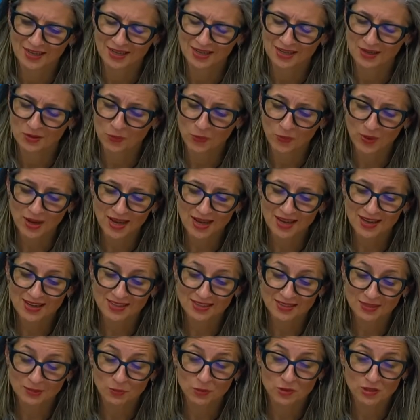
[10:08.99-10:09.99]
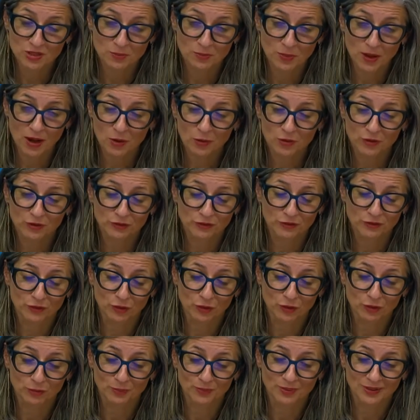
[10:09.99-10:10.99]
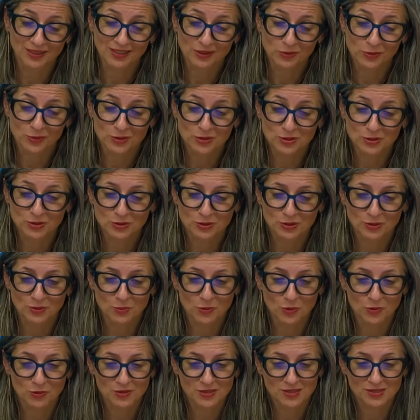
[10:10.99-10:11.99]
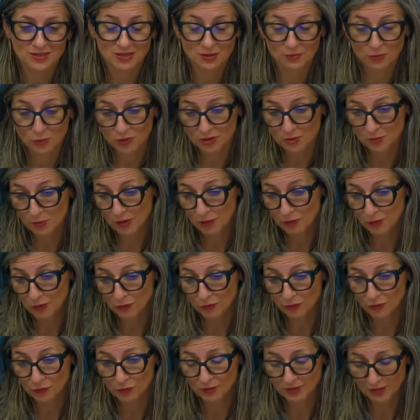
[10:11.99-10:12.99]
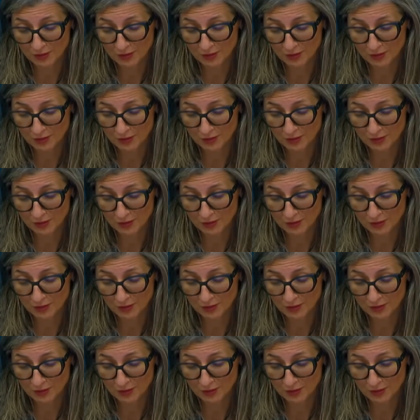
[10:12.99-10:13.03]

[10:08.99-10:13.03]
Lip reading: in a way, the most powerful, but also the most powerful.